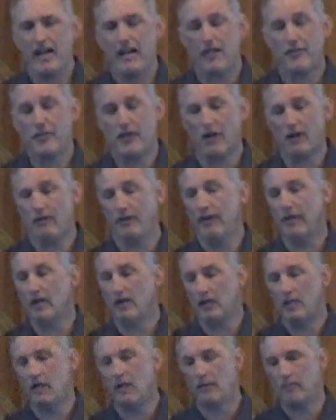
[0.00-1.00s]
And I thought,
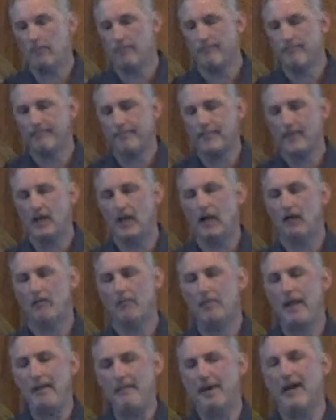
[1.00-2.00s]
well,
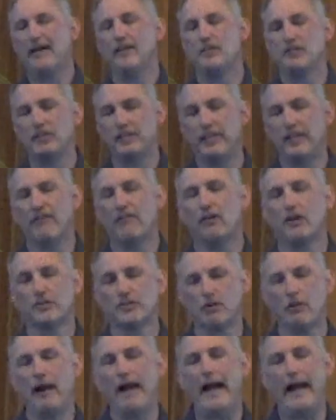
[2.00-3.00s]
maybe I can just give
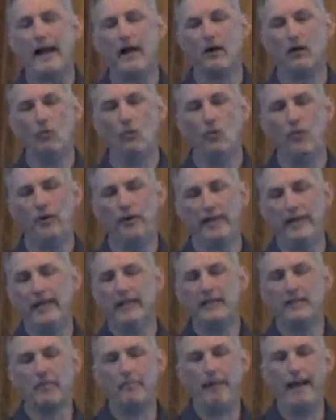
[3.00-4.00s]
her a track when
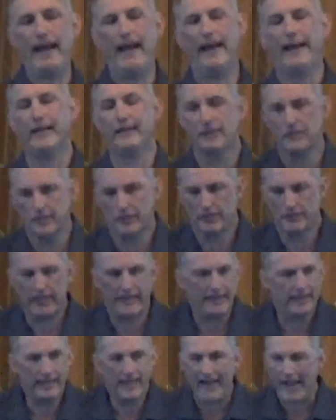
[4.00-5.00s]
they get the baggage,
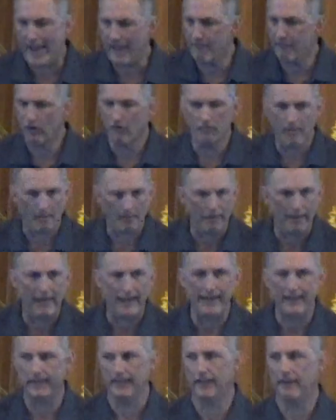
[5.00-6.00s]
because I didn't have it on my
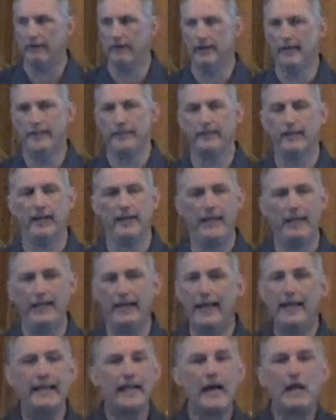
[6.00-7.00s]
pocket or
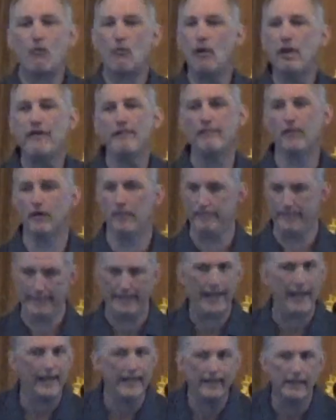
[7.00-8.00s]
anything. And they got away
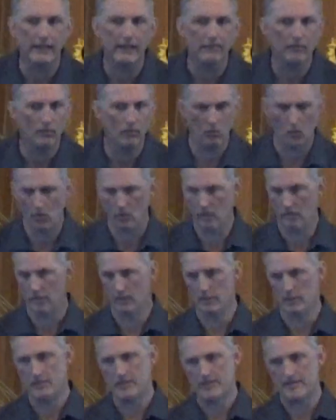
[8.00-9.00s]
from me, and I didn't give them
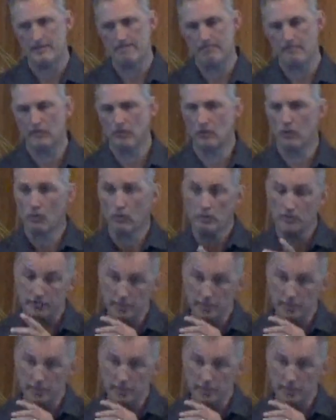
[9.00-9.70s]
one. And the